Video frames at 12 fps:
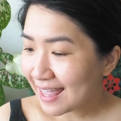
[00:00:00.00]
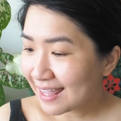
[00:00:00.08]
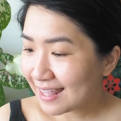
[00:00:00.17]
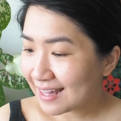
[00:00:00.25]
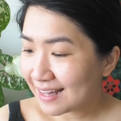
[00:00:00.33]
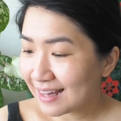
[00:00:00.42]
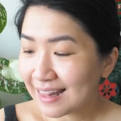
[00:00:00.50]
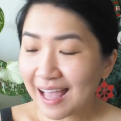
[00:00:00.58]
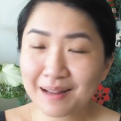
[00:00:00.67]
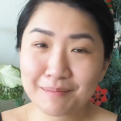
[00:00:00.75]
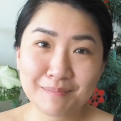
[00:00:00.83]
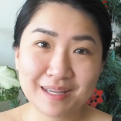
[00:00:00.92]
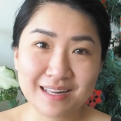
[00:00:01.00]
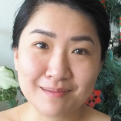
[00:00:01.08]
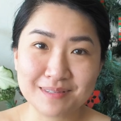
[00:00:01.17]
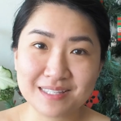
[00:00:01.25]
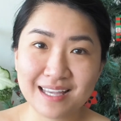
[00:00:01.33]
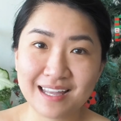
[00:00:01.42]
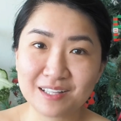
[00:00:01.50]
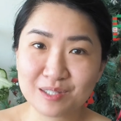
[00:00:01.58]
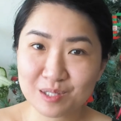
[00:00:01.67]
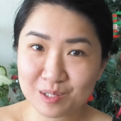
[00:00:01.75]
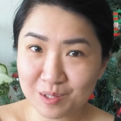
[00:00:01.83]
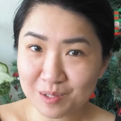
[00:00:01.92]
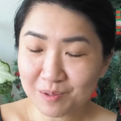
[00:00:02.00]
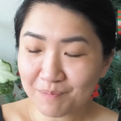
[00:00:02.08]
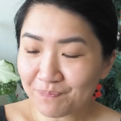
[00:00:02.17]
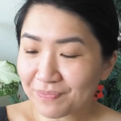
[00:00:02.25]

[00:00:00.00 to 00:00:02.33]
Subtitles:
in light medium set 2,